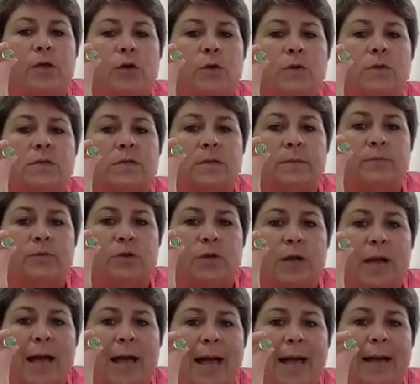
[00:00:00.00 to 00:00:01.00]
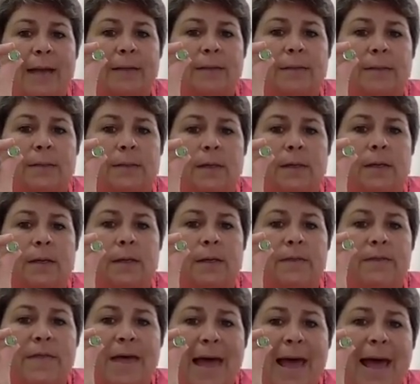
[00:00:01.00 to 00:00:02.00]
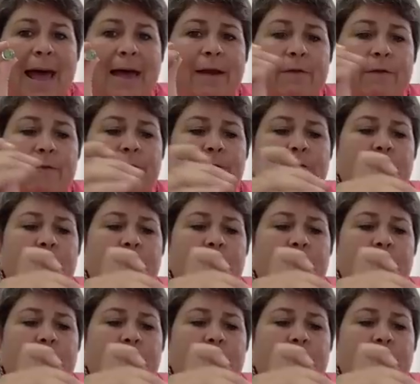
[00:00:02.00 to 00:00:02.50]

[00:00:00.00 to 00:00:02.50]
you subtract that